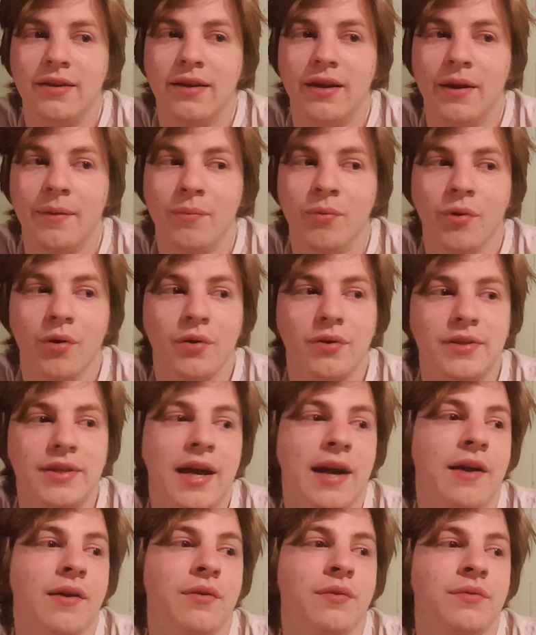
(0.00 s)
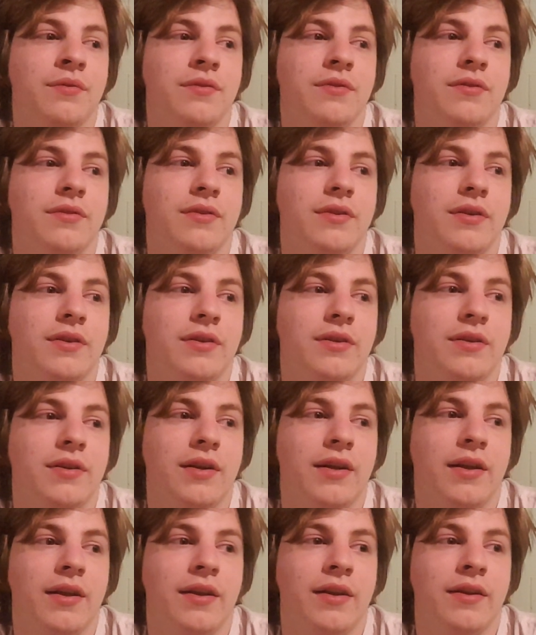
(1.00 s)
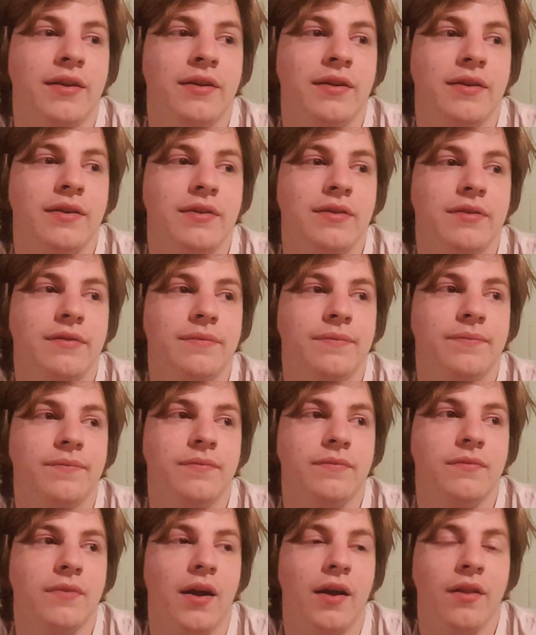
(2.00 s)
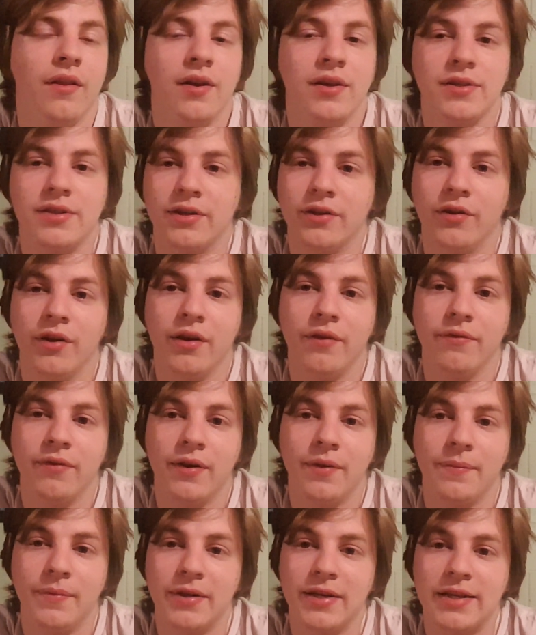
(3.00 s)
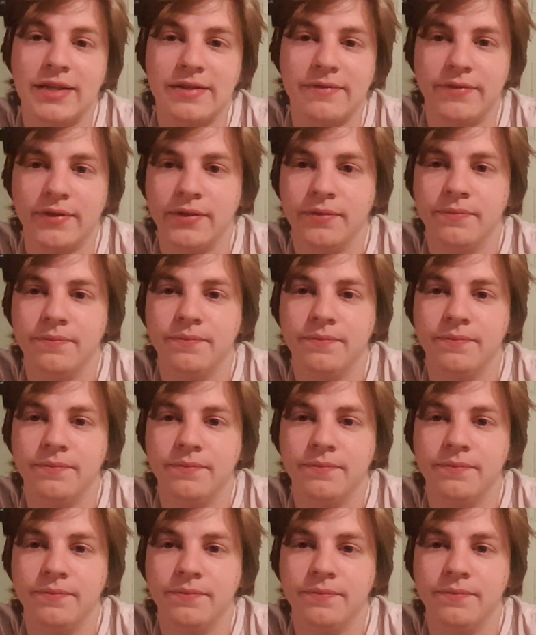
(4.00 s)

I broke down, and I lost a great friend because of it.